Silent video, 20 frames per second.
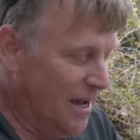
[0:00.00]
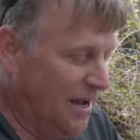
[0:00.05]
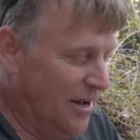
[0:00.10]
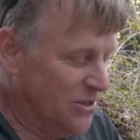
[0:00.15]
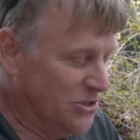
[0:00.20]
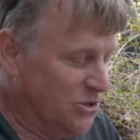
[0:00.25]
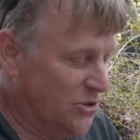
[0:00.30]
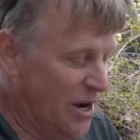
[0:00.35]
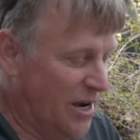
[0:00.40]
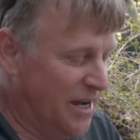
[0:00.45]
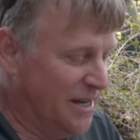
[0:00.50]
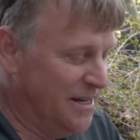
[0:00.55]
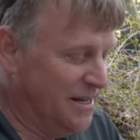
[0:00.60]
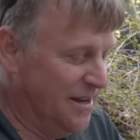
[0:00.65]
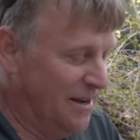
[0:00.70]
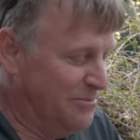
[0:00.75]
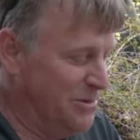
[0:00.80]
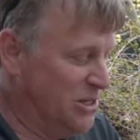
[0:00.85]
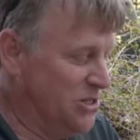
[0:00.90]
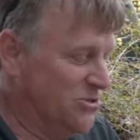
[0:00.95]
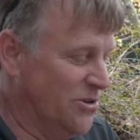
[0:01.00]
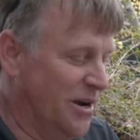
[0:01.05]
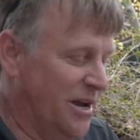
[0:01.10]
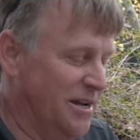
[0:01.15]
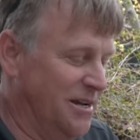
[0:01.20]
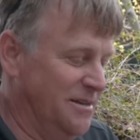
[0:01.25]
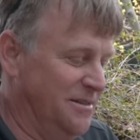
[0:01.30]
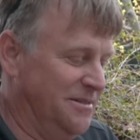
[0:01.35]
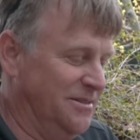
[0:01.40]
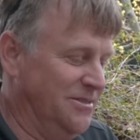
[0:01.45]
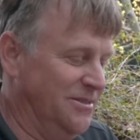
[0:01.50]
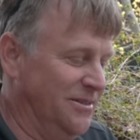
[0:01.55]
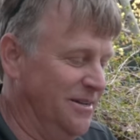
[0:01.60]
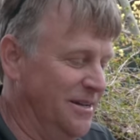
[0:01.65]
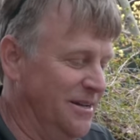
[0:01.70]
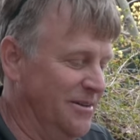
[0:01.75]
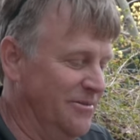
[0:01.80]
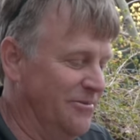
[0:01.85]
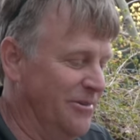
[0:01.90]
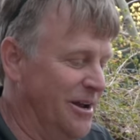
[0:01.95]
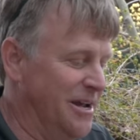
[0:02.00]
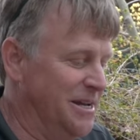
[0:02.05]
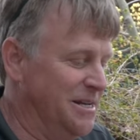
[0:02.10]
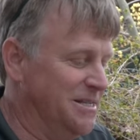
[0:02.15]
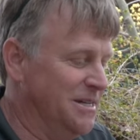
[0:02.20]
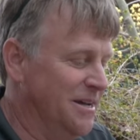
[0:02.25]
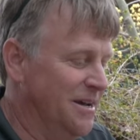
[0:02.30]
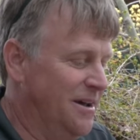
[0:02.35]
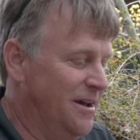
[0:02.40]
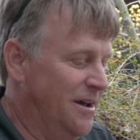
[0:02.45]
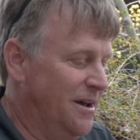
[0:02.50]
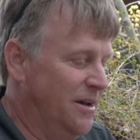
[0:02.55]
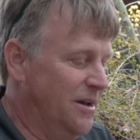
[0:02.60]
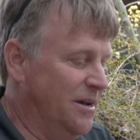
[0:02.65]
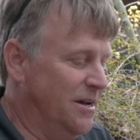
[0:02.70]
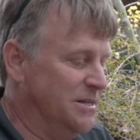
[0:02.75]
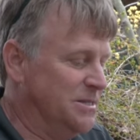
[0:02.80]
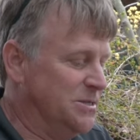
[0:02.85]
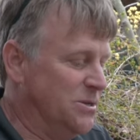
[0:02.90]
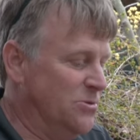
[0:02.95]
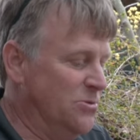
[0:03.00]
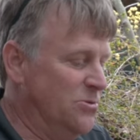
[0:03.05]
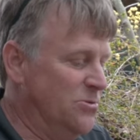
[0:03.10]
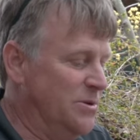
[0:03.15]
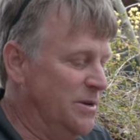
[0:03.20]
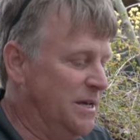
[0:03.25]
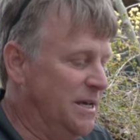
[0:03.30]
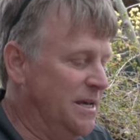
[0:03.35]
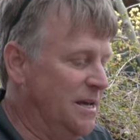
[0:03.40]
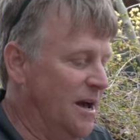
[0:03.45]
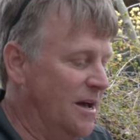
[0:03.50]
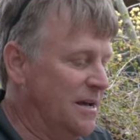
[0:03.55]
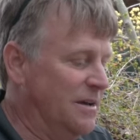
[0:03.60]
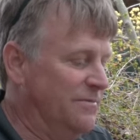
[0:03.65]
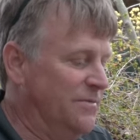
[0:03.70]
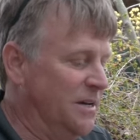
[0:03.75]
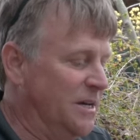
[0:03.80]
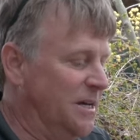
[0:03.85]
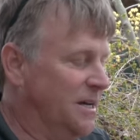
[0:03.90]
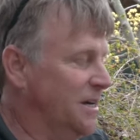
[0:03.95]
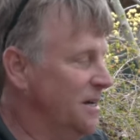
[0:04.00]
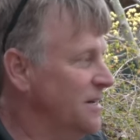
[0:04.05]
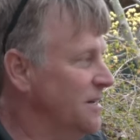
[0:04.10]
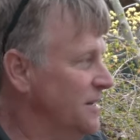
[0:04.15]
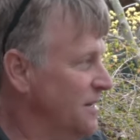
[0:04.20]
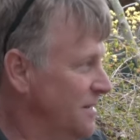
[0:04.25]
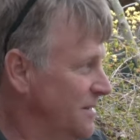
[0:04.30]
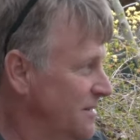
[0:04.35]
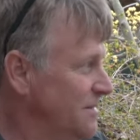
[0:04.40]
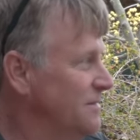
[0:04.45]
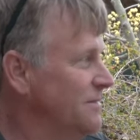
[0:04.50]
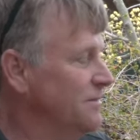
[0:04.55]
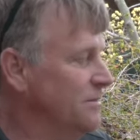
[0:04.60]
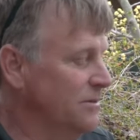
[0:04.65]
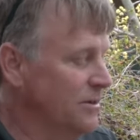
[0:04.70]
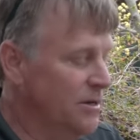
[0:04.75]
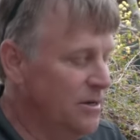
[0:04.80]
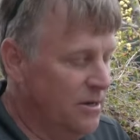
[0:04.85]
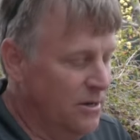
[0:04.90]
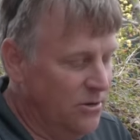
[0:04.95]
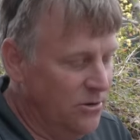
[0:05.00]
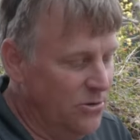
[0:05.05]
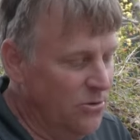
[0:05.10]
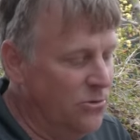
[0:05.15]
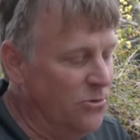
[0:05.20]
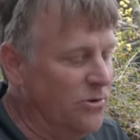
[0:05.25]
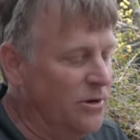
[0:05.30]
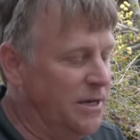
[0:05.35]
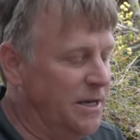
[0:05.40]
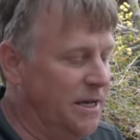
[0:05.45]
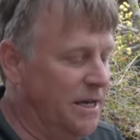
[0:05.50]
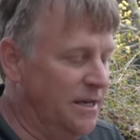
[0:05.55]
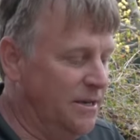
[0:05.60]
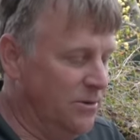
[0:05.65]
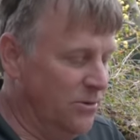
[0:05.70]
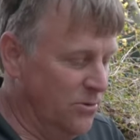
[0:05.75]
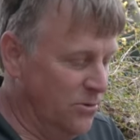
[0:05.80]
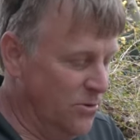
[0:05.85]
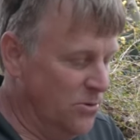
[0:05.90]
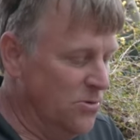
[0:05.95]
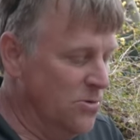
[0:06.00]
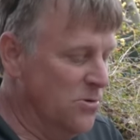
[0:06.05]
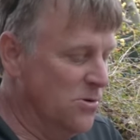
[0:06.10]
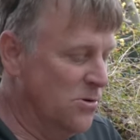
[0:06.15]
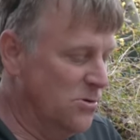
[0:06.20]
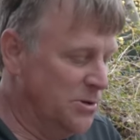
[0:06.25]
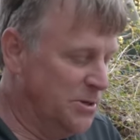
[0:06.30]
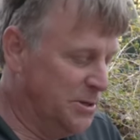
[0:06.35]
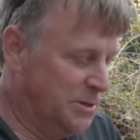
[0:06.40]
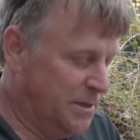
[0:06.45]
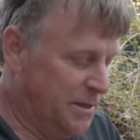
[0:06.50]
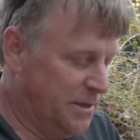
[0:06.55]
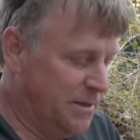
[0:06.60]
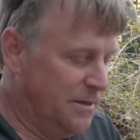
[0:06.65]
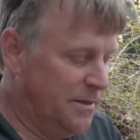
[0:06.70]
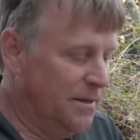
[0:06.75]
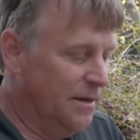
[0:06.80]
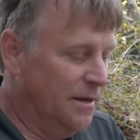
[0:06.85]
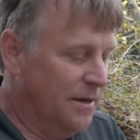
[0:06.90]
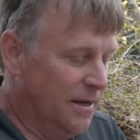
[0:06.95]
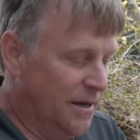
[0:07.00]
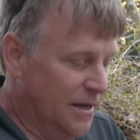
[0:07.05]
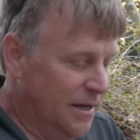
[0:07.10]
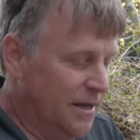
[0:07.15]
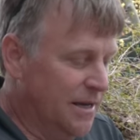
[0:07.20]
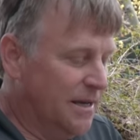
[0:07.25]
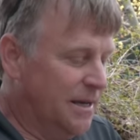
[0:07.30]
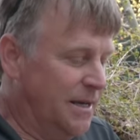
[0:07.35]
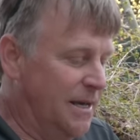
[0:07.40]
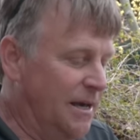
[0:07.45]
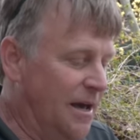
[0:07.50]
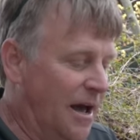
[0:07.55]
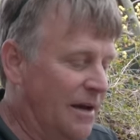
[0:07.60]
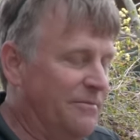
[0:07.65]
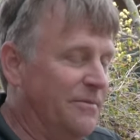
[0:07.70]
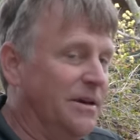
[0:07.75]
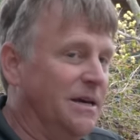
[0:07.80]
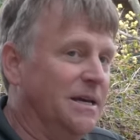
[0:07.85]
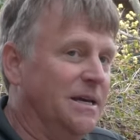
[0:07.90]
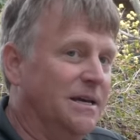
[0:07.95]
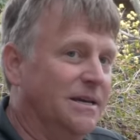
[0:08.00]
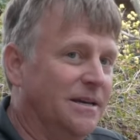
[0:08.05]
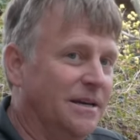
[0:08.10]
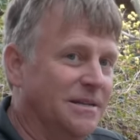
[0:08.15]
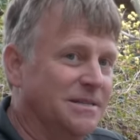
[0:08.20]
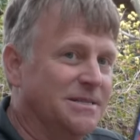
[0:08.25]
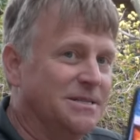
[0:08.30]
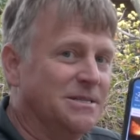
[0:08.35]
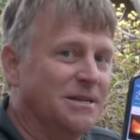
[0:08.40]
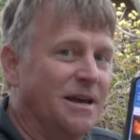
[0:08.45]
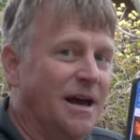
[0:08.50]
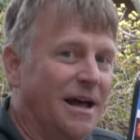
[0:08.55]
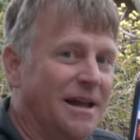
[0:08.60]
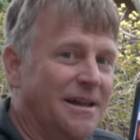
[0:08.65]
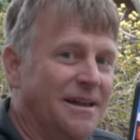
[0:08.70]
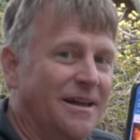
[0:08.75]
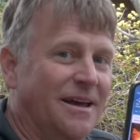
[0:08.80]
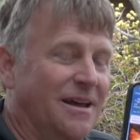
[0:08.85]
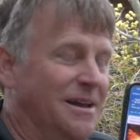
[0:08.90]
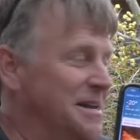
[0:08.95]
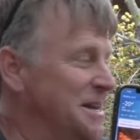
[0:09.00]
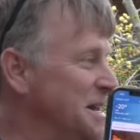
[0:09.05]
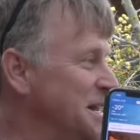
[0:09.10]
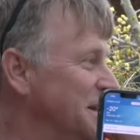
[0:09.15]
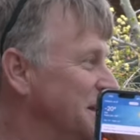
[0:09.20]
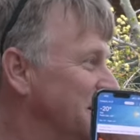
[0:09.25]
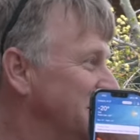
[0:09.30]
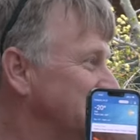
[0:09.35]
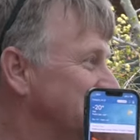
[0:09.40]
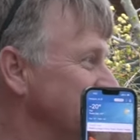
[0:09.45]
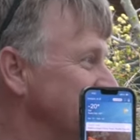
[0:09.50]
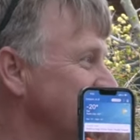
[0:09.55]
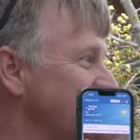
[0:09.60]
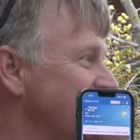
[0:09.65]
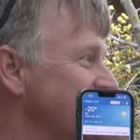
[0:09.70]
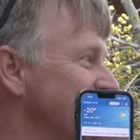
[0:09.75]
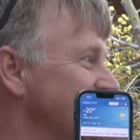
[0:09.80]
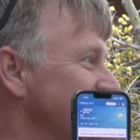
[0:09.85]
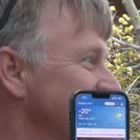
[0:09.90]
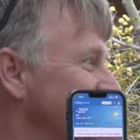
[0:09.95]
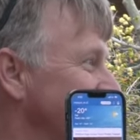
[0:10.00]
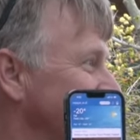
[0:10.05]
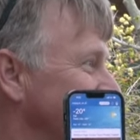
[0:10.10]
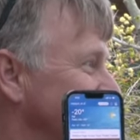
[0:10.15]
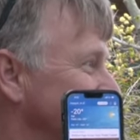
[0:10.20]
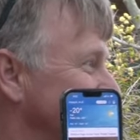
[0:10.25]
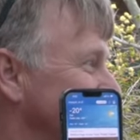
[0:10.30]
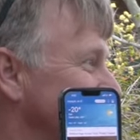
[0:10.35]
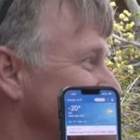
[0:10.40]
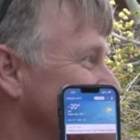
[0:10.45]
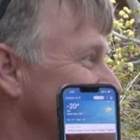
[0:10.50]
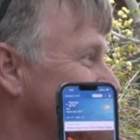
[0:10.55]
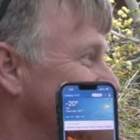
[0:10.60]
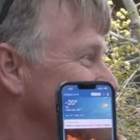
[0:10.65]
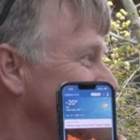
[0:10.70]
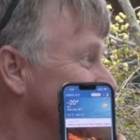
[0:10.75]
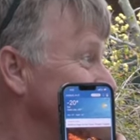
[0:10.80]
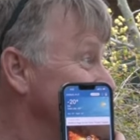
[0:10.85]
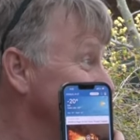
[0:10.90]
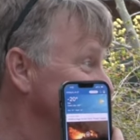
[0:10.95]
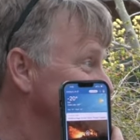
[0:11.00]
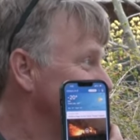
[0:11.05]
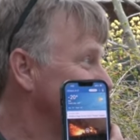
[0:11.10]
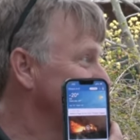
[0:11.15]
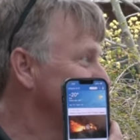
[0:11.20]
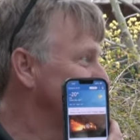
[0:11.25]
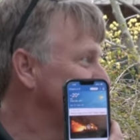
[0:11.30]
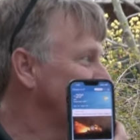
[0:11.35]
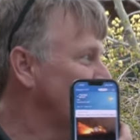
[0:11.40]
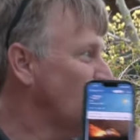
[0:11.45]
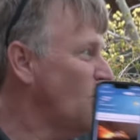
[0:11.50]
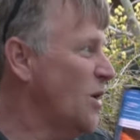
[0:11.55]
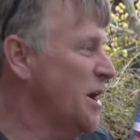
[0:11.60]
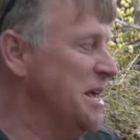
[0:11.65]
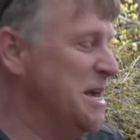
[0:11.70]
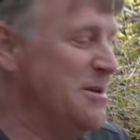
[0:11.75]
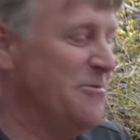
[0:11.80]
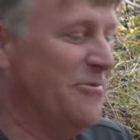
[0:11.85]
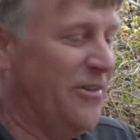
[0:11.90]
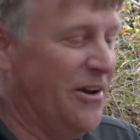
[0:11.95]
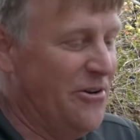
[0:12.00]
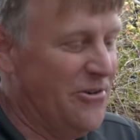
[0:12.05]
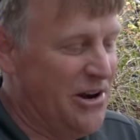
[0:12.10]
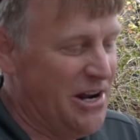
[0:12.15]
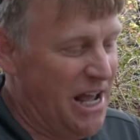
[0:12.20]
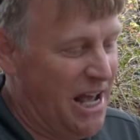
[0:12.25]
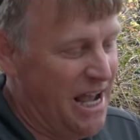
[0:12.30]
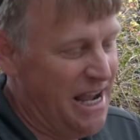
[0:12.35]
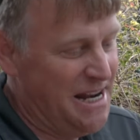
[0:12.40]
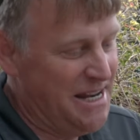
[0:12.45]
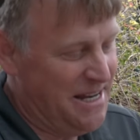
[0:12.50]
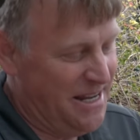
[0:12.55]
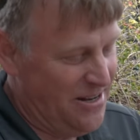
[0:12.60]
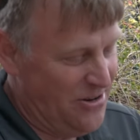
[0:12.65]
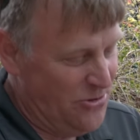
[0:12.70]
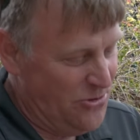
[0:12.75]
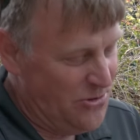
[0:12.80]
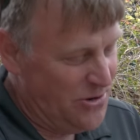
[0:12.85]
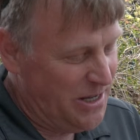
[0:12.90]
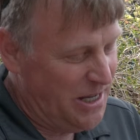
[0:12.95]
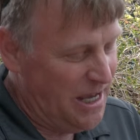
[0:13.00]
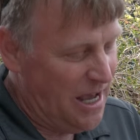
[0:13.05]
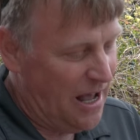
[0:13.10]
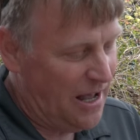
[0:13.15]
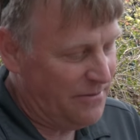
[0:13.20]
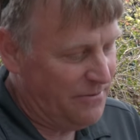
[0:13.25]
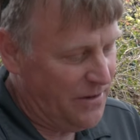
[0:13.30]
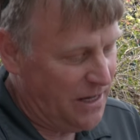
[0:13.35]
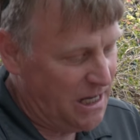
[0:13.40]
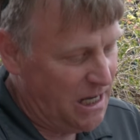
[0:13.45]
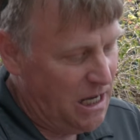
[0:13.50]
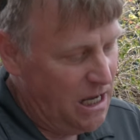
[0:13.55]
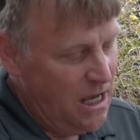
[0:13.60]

I'll try, I'm going to try to get it right. It's Ukiakvik. Utqiagvik, Ut, and a bunch of other letters. Utqiagvik. It's got and today it's uh, negative 20 Fahrenheit in Utqiagvik.